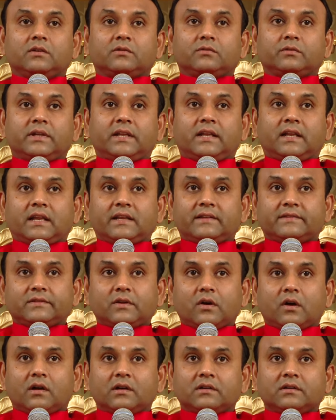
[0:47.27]
to realize
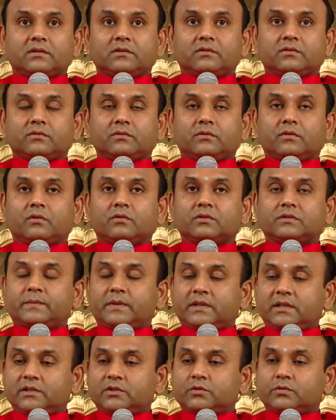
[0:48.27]
God, to grow
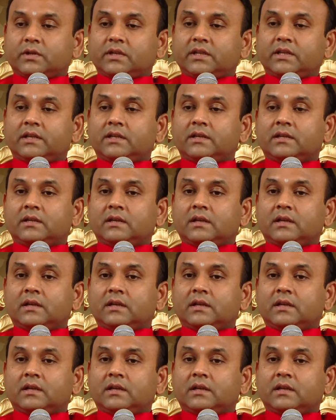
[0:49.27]
spiritually,